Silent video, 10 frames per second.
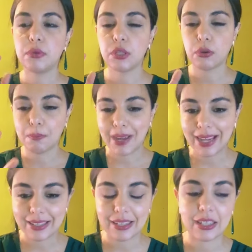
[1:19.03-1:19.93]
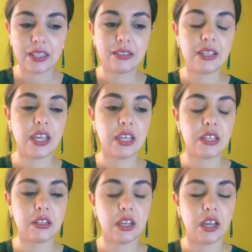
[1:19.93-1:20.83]
put your mind at it,
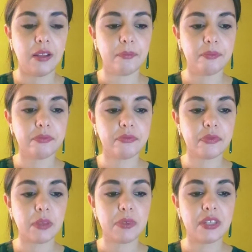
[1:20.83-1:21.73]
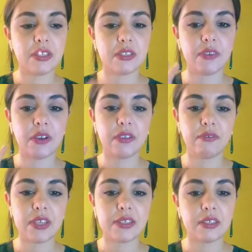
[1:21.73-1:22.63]
and um, be in this very
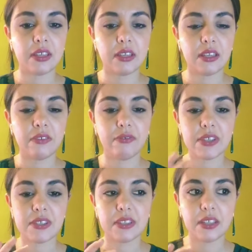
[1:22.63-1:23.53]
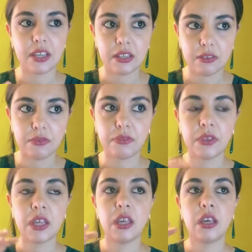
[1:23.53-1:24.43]
investigate investigative
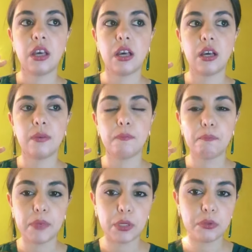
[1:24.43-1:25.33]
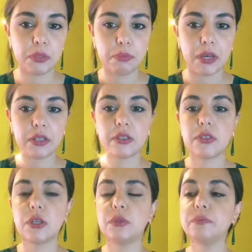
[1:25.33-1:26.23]
uh, mode about it.
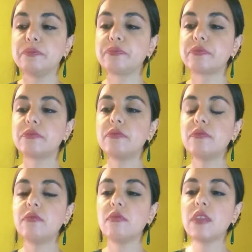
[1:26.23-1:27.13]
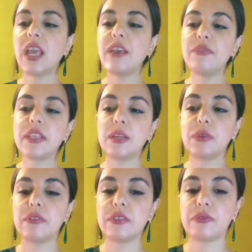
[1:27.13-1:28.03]
So I feel like
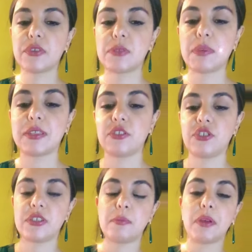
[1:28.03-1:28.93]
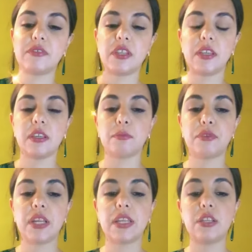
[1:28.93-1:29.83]
one of the first messages about taking a
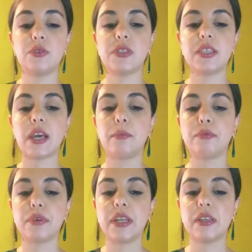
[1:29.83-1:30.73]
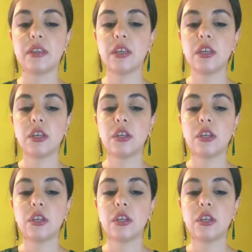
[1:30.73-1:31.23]
break and using that break